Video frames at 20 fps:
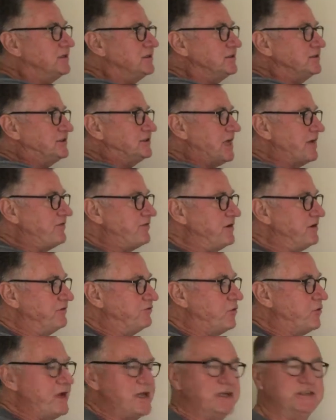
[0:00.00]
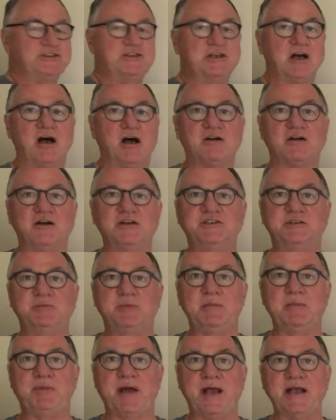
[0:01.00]
7 of which are going to
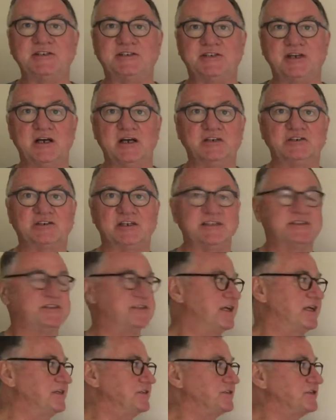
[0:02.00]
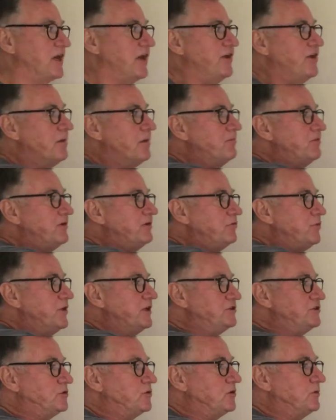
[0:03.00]
be paid search listings, a number of
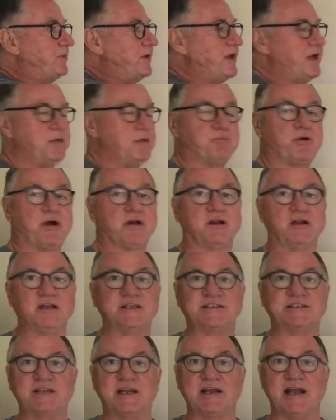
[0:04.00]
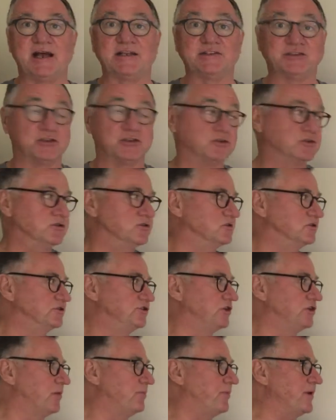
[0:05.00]
which will be product listing ads or Google
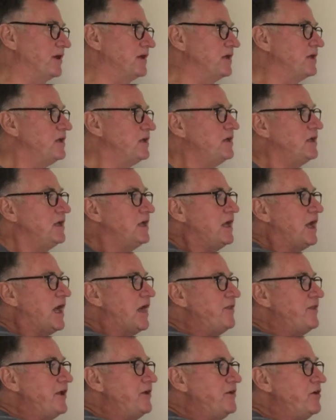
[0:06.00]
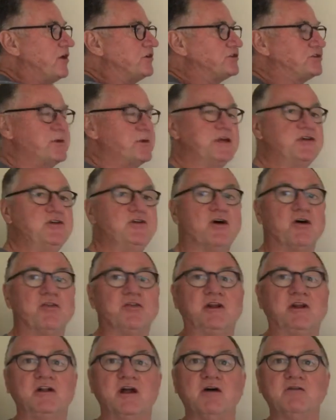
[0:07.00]
Shopping, and then not to ignore
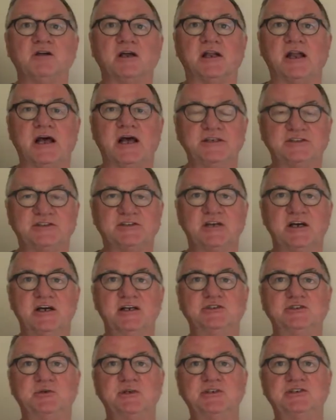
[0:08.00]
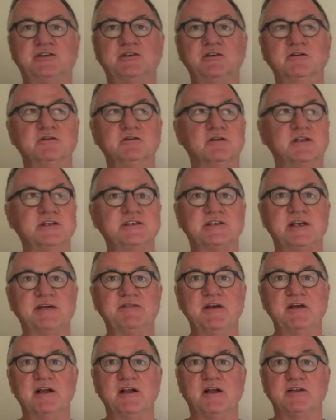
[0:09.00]
the localized search which Google is
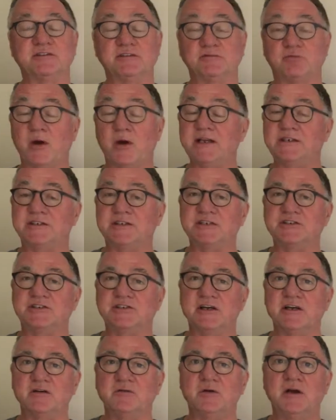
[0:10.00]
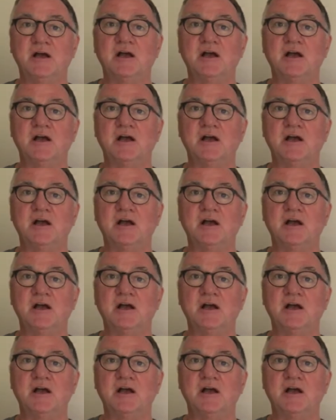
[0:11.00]
giving a lot of weighting to